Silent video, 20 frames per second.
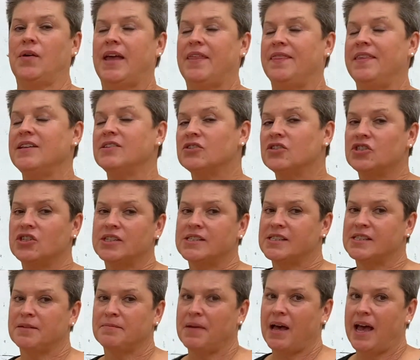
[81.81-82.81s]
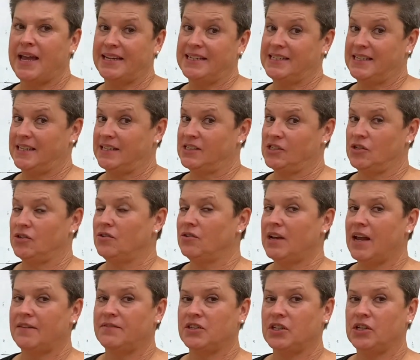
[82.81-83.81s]
And these are just some ideas. You
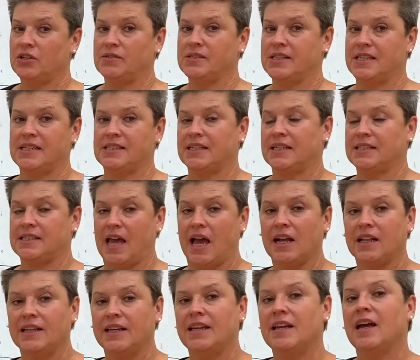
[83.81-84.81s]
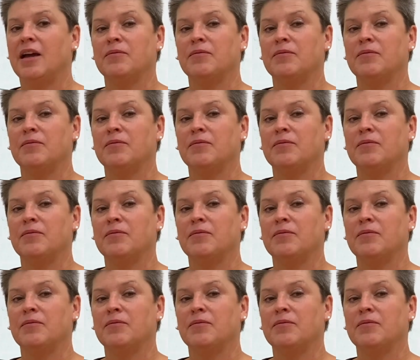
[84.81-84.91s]
don't have to use these exactly.